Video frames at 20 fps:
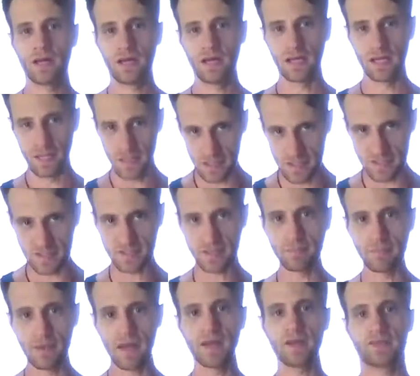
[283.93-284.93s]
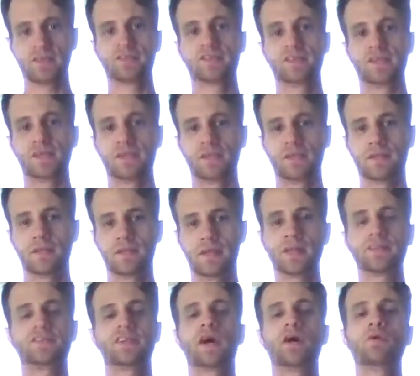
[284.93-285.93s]
is the medicine.
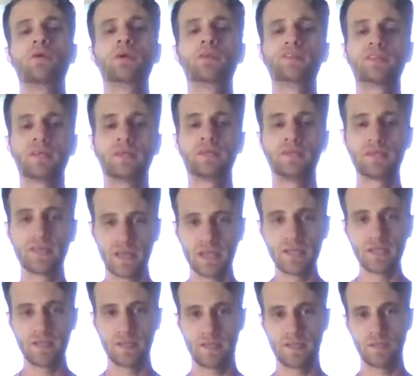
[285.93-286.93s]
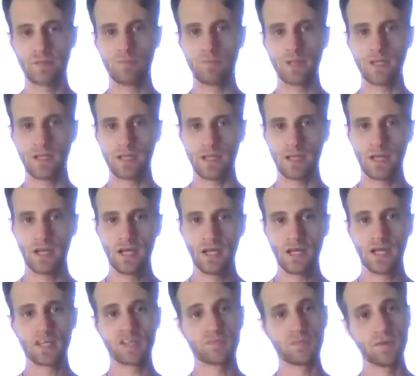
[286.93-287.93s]
That's how it's intended to be.
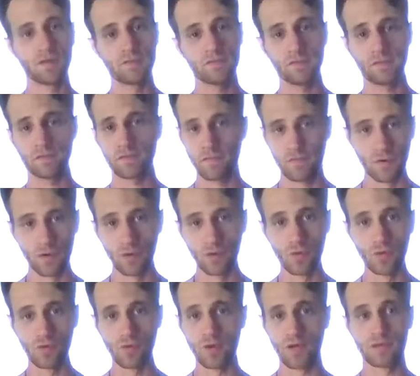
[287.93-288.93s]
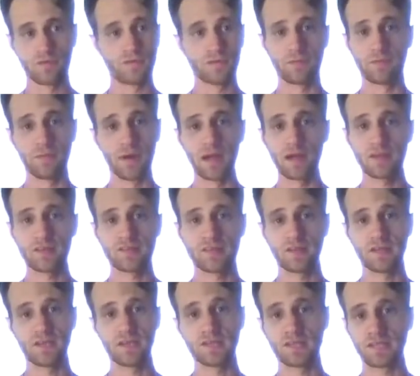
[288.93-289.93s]
It's meant for fuel and for medicine
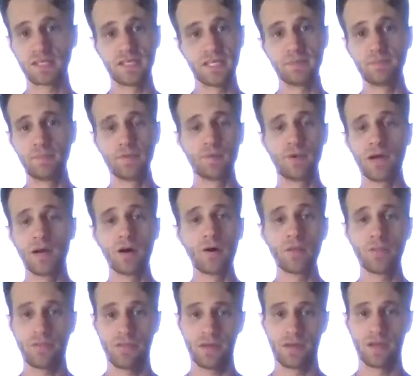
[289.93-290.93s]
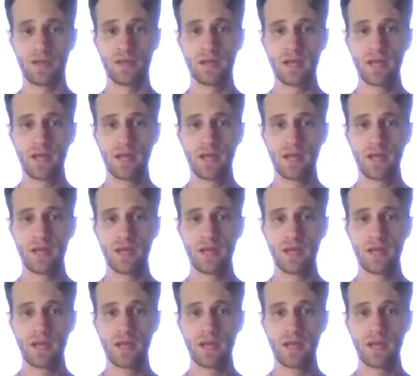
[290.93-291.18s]
and to keep you healthy.